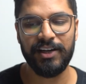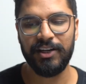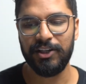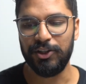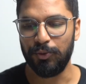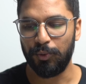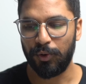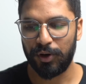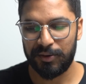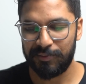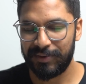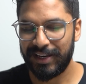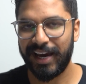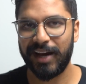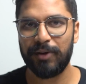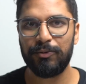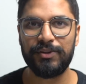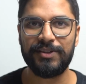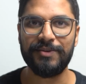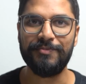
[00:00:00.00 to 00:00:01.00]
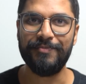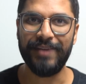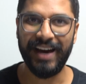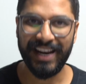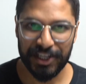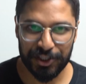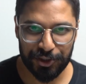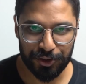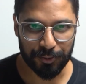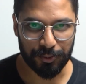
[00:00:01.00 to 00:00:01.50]
you want to be able to
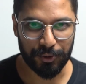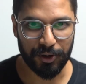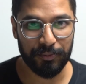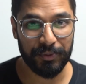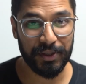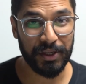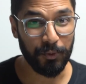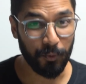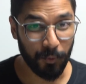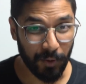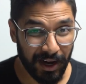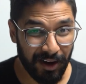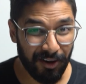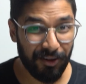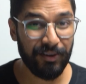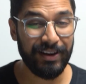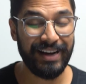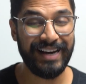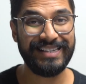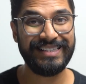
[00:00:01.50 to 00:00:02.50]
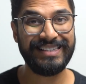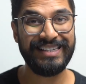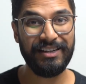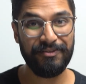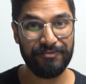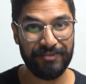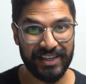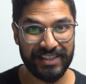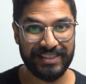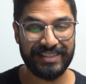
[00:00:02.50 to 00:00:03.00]
manage your property well as an
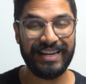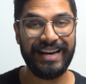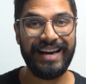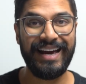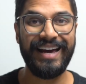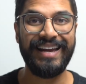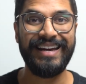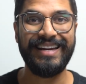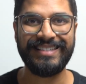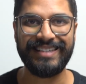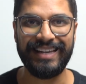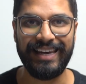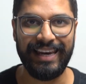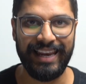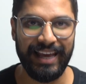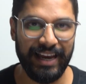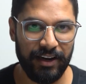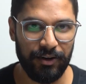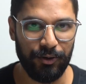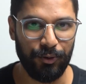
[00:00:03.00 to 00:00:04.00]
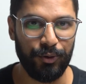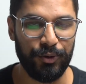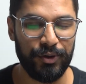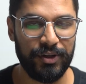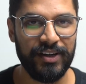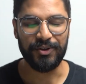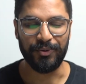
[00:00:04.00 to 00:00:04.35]
investor and as a landlord.